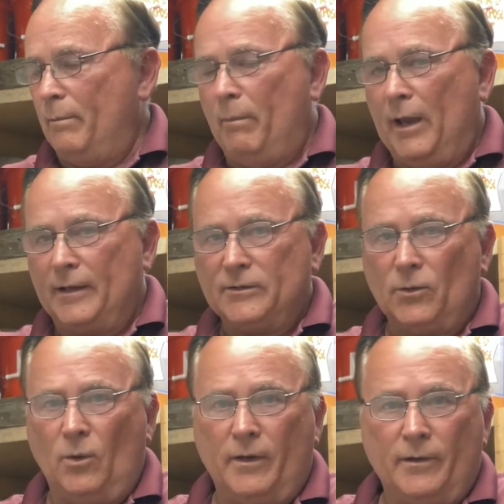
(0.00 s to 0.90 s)

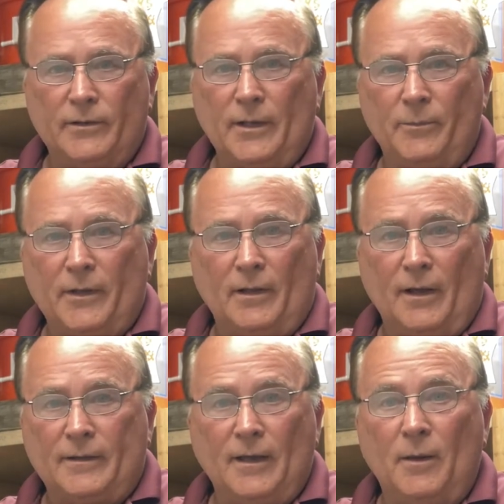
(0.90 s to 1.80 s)
benzoate or something
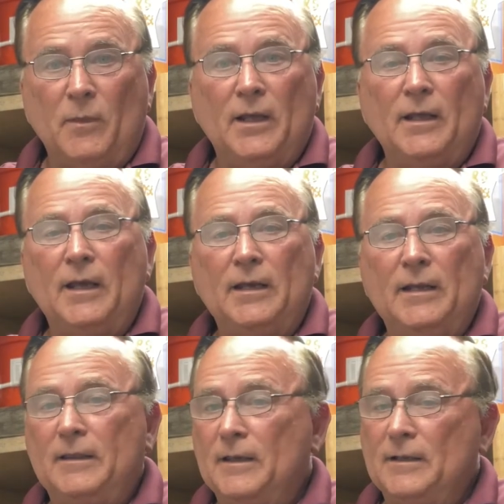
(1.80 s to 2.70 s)
like that.
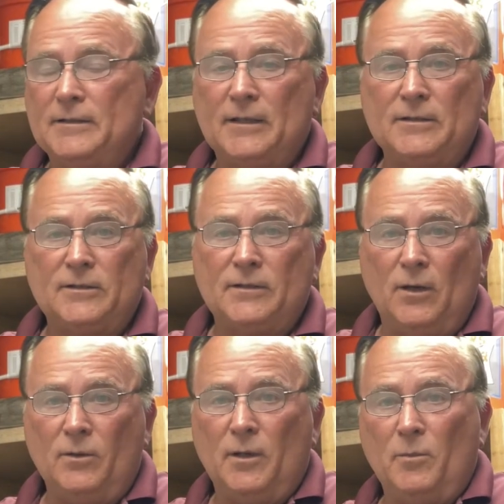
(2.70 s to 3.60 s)
Anything that says
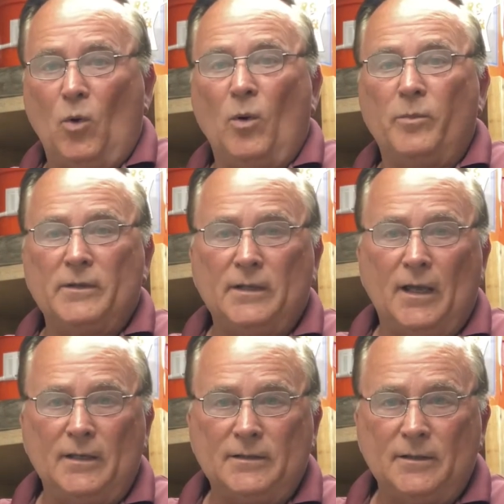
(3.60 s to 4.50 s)
sodium or
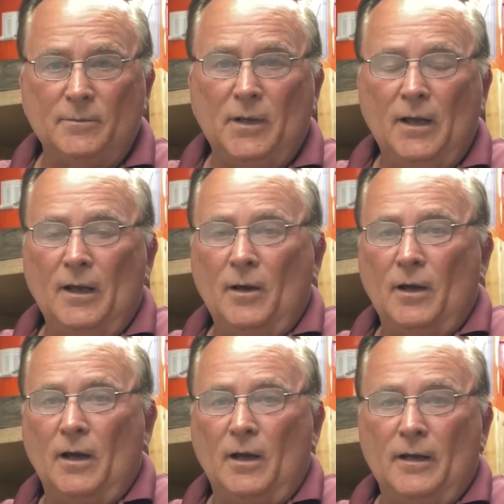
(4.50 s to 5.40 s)
potassium
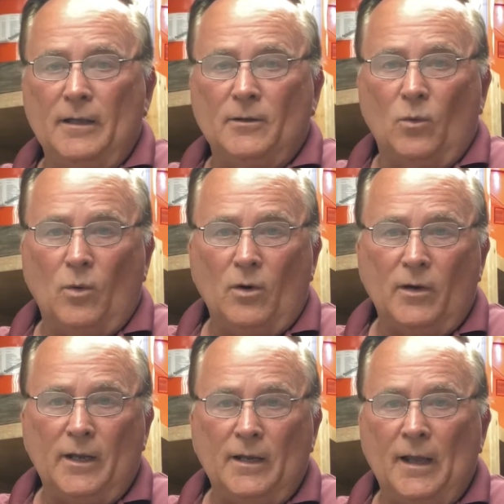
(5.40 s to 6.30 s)
in the
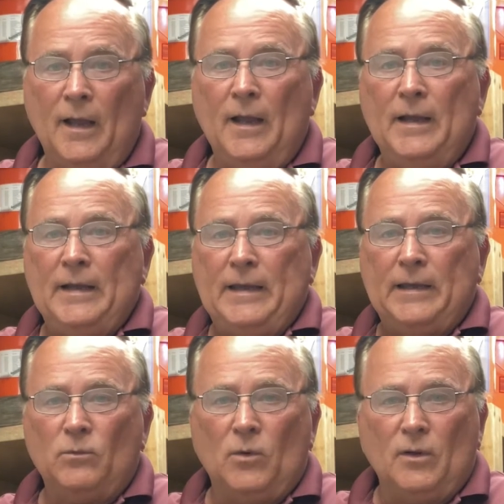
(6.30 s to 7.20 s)
wording,
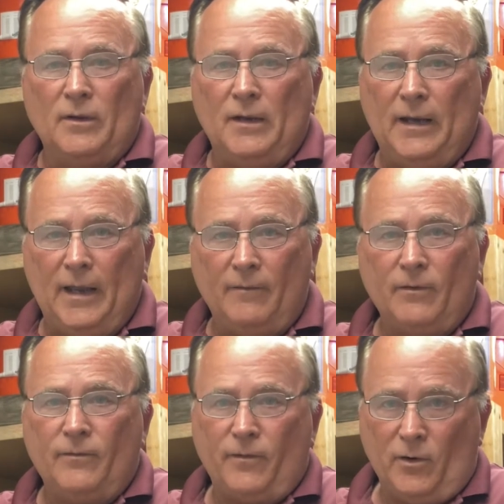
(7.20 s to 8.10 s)
it will never
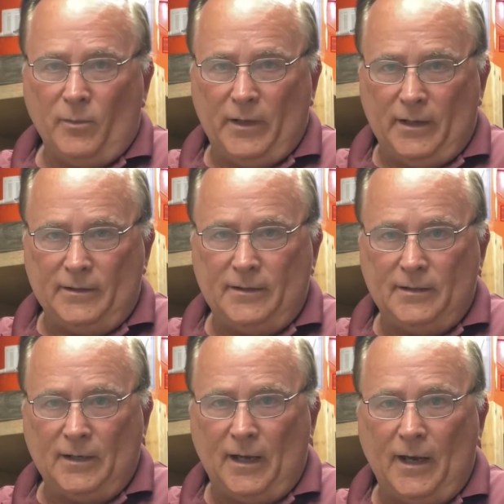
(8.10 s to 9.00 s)
ferment.
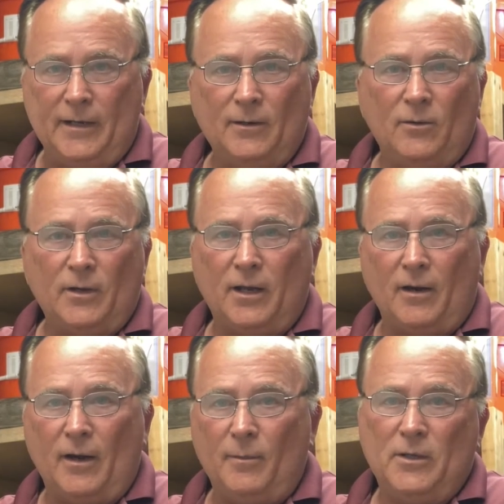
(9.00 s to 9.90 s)
I don't care
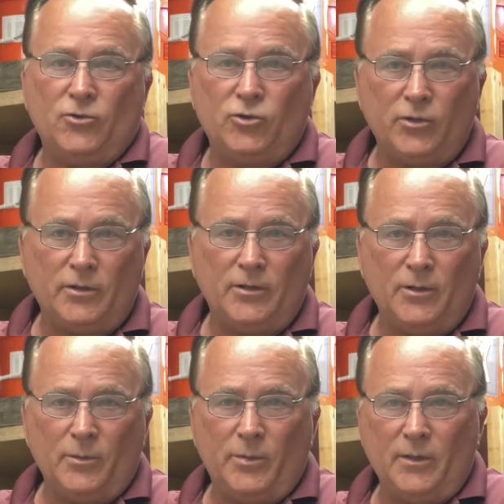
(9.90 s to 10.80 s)
how much sugar
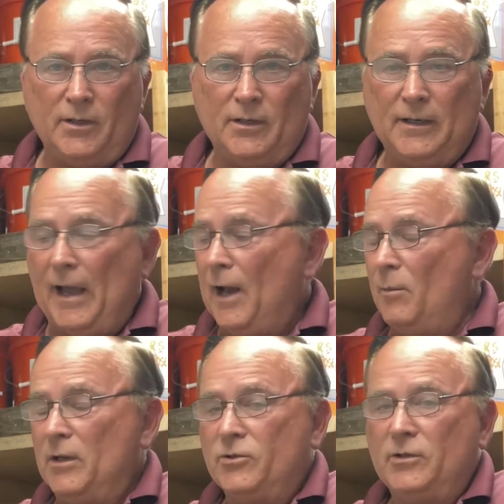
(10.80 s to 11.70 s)
you put in it, how
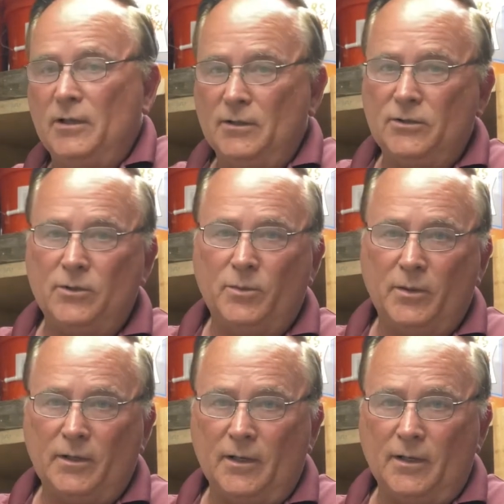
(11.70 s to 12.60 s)
much yeast you
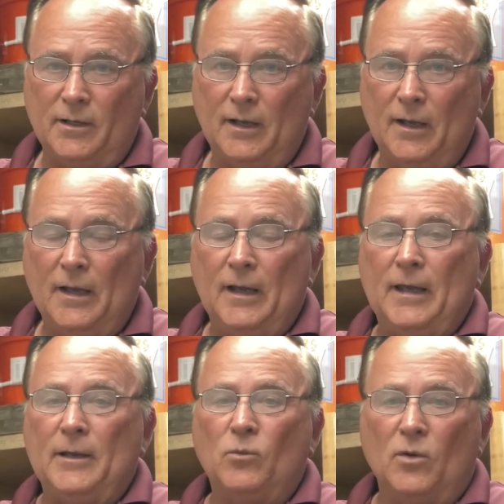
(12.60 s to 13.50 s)
put in it,
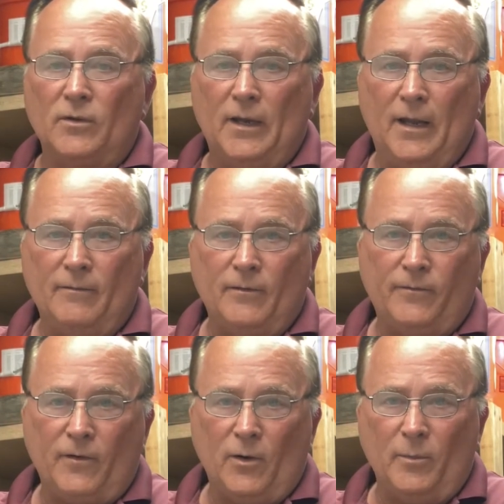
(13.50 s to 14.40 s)
it will never
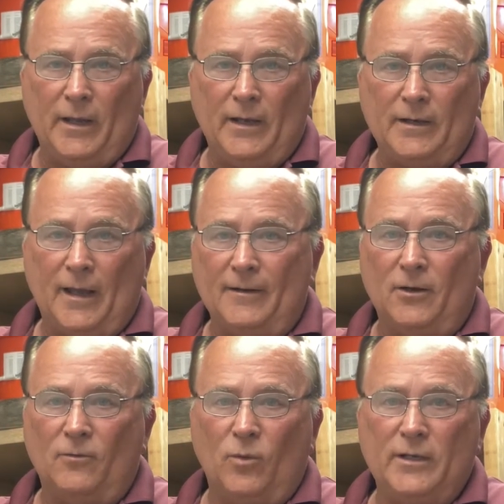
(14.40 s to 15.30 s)
ferment, and
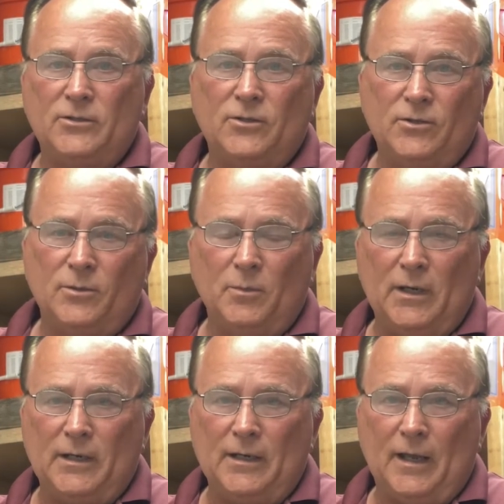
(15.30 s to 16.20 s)
you've wasted your
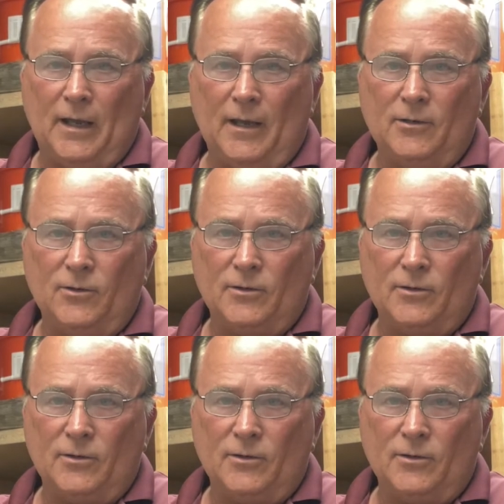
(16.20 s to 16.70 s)
money and your